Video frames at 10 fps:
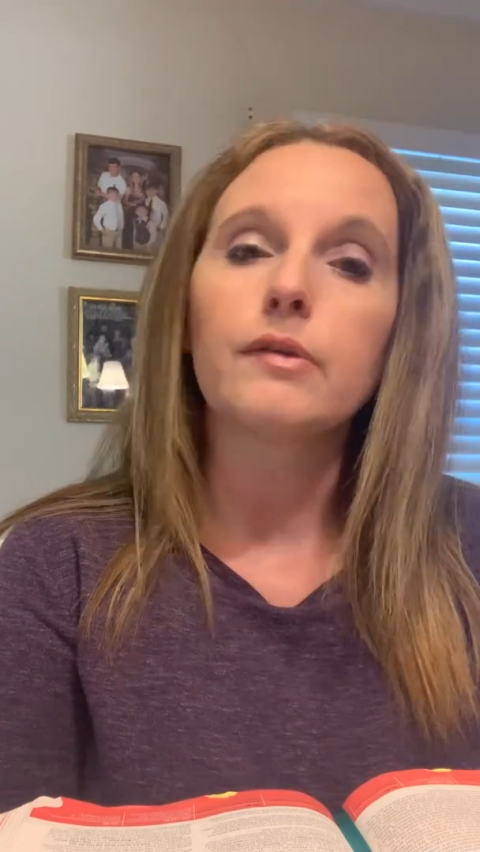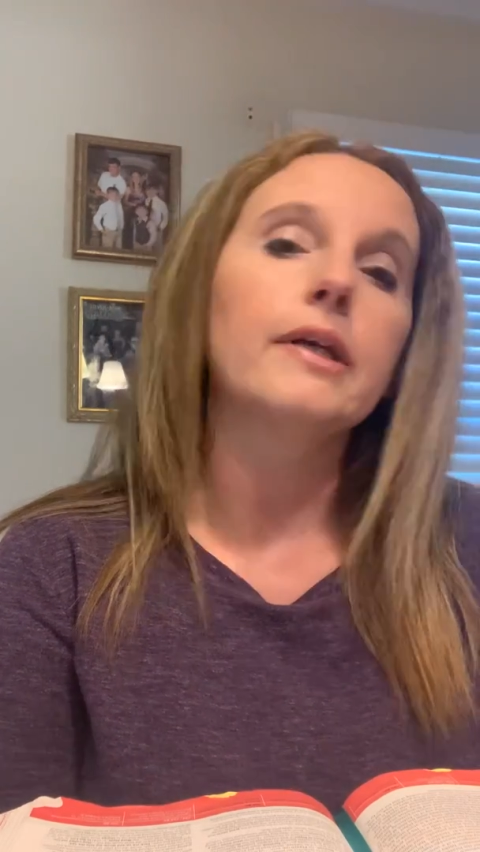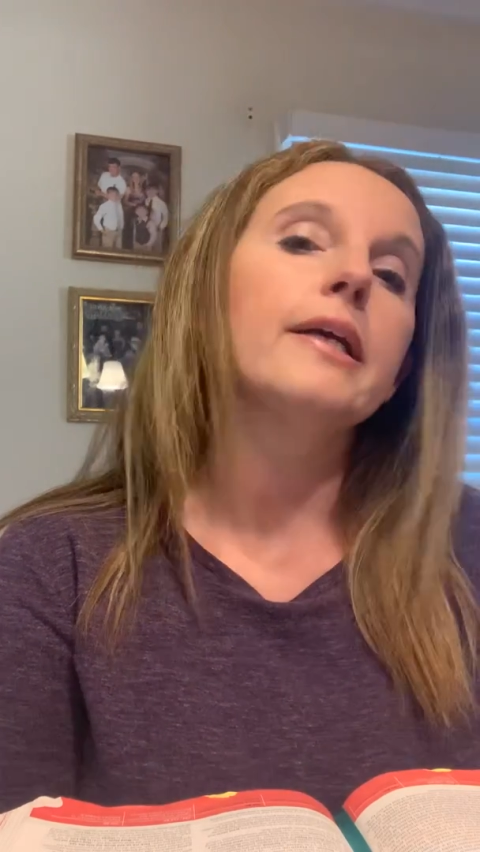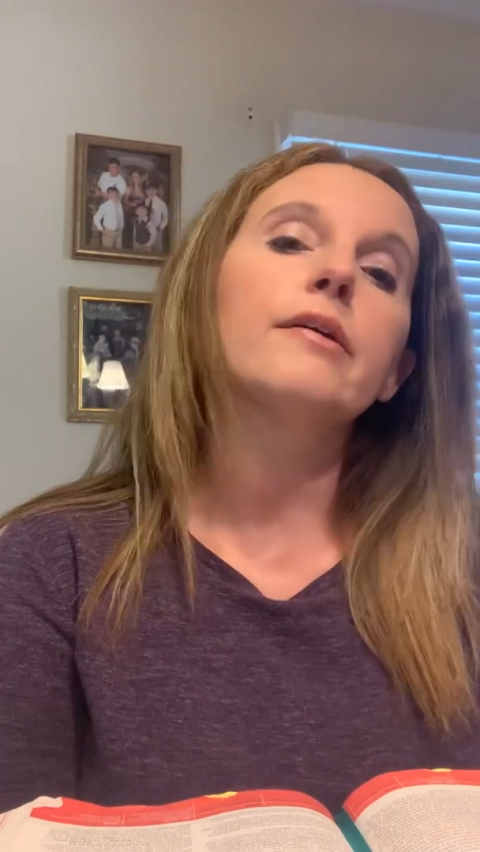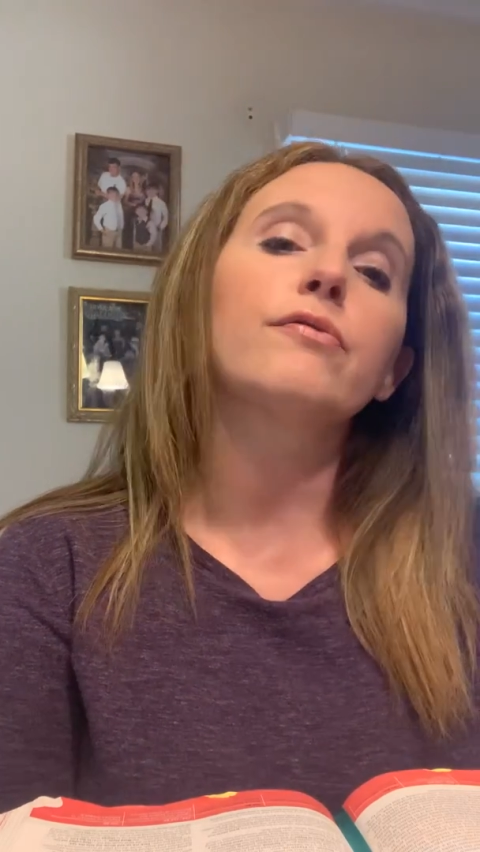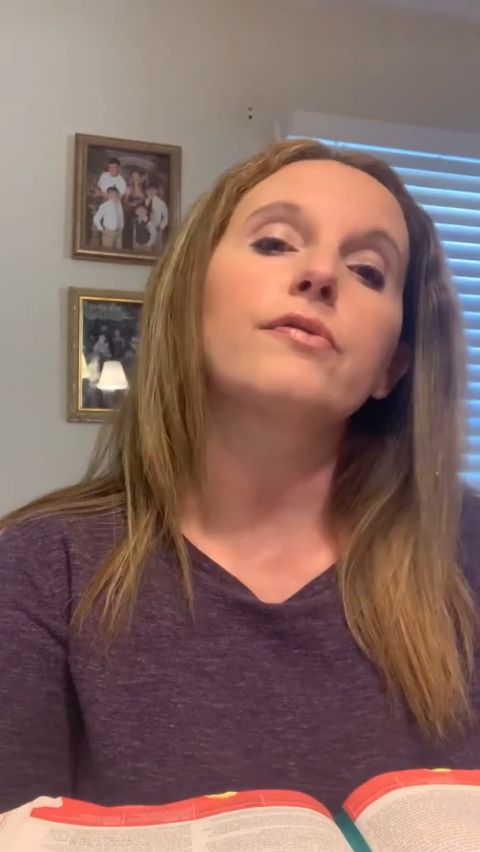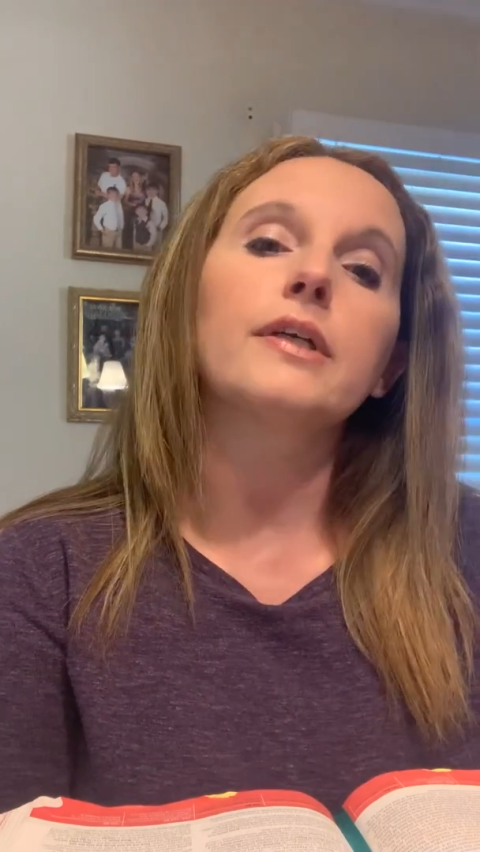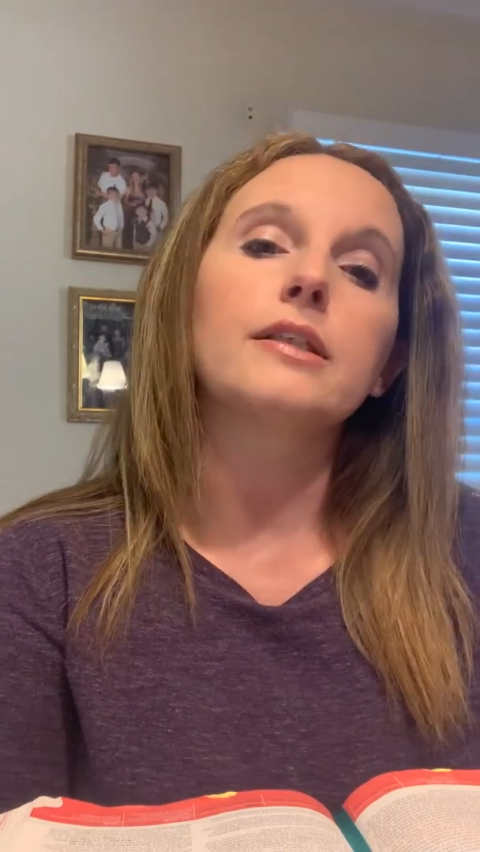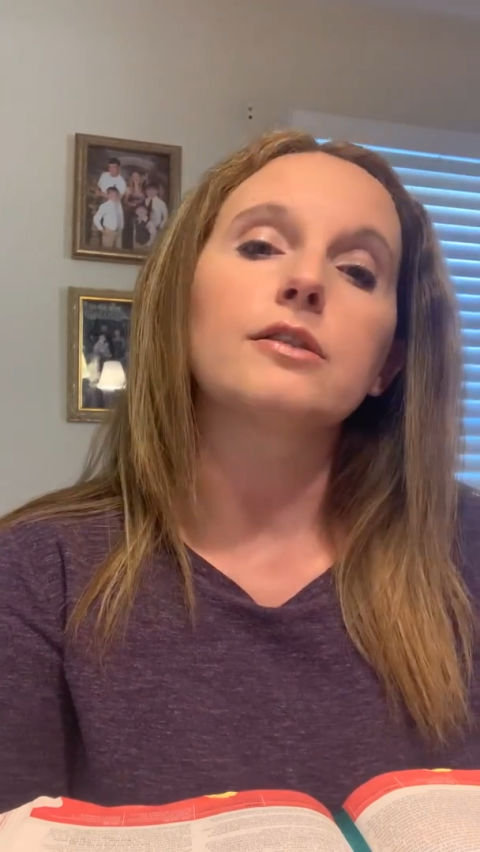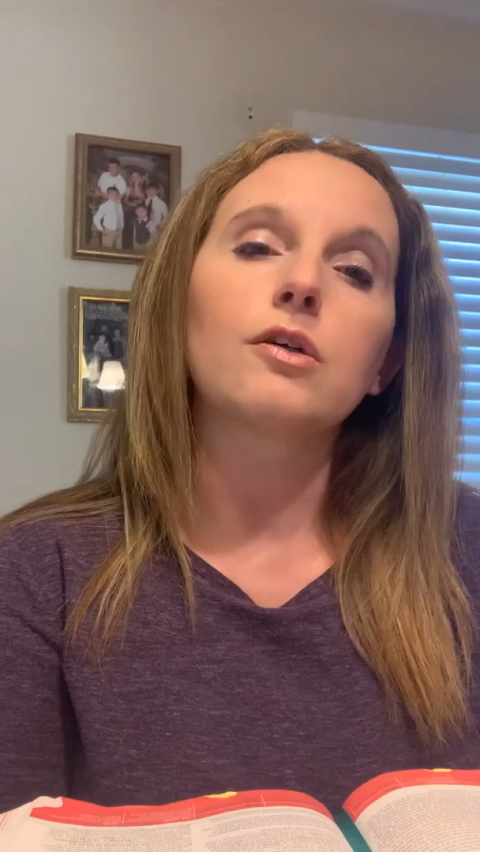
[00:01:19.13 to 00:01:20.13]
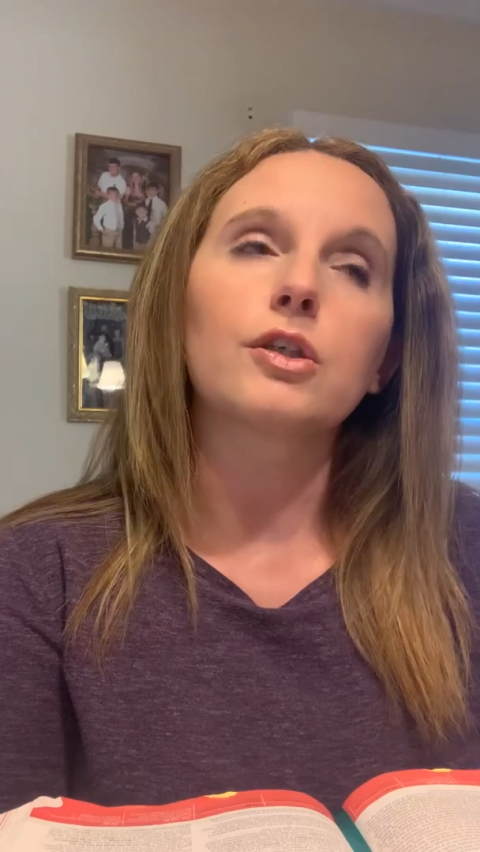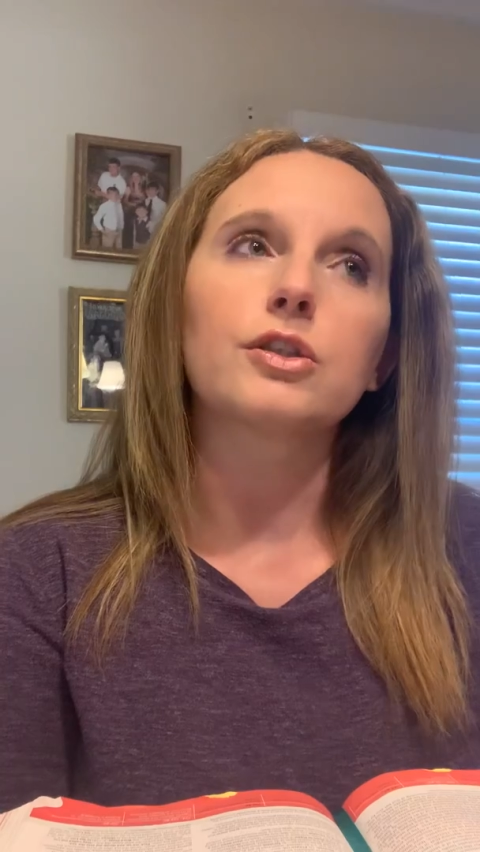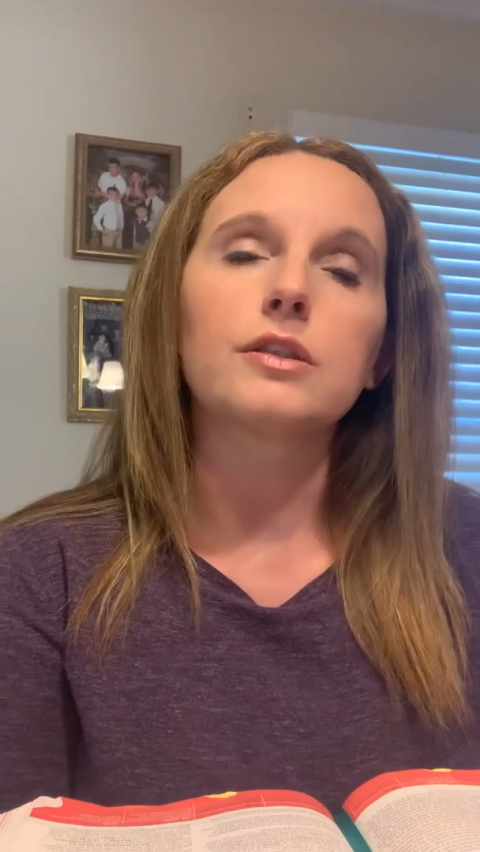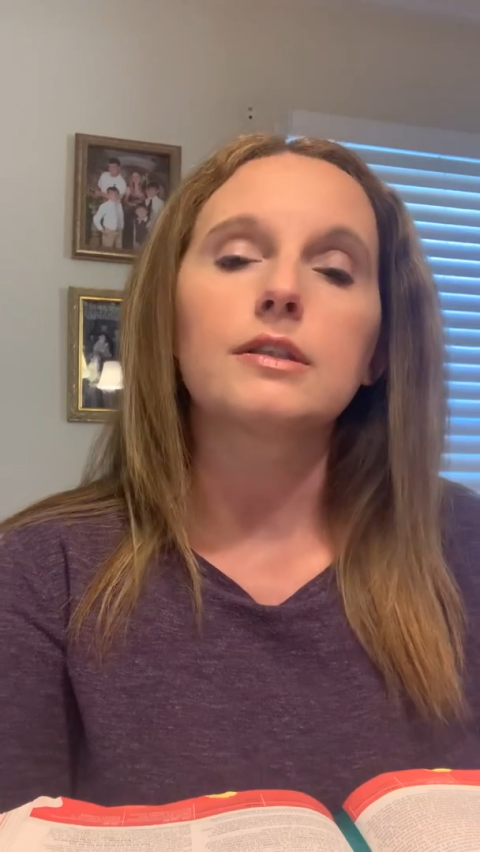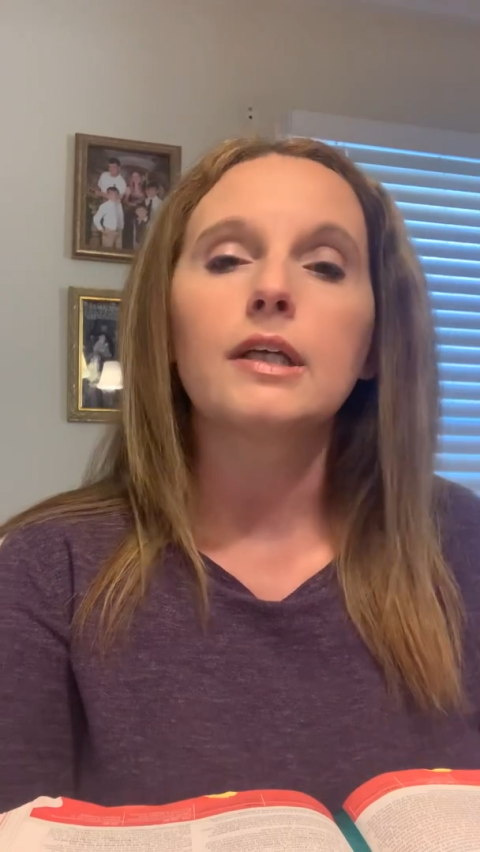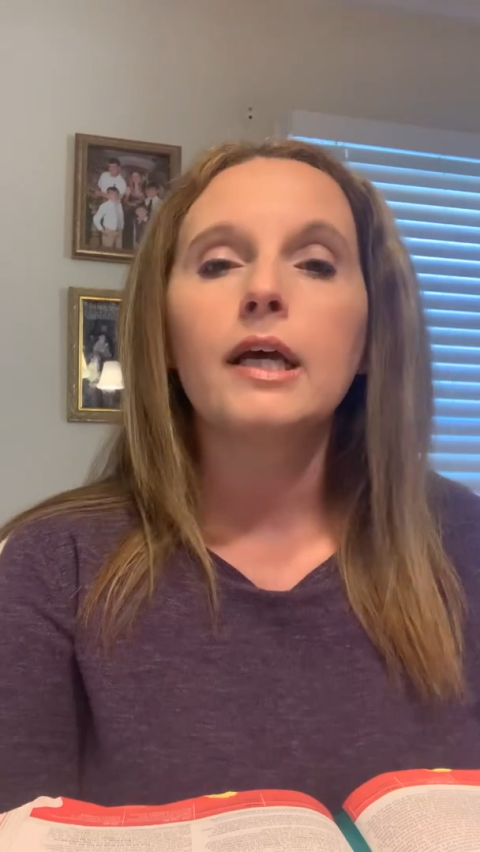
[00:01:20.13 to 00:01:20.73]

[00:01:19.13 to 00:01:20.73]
that he could flee to Tarshish.